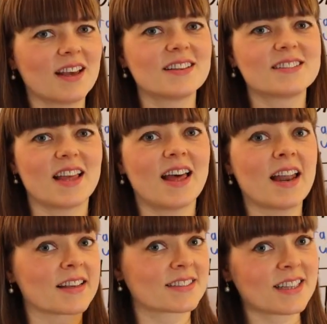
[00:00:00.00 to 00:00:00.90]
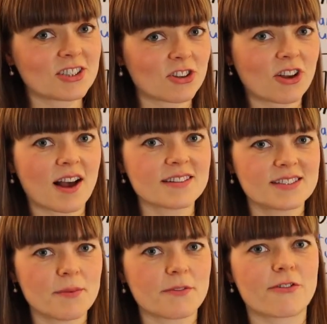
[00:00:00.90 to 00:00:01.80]
is an essential
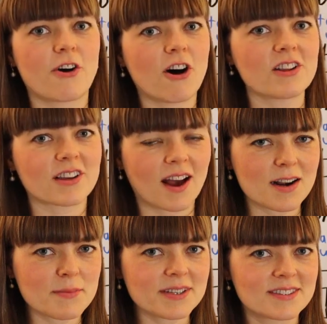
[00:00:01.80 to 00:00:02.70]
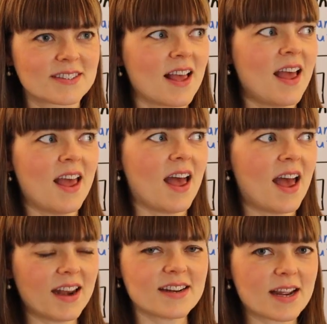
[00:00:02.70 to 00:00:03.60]
concept for all economists.
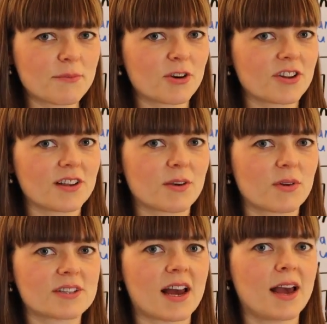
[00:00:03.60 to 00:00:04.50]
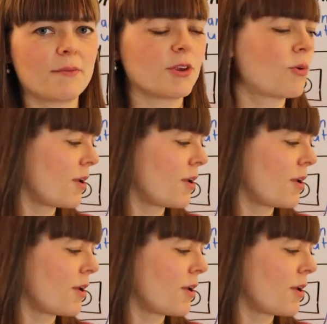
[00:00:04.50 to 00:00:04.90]
Anytime you're dealing with time, you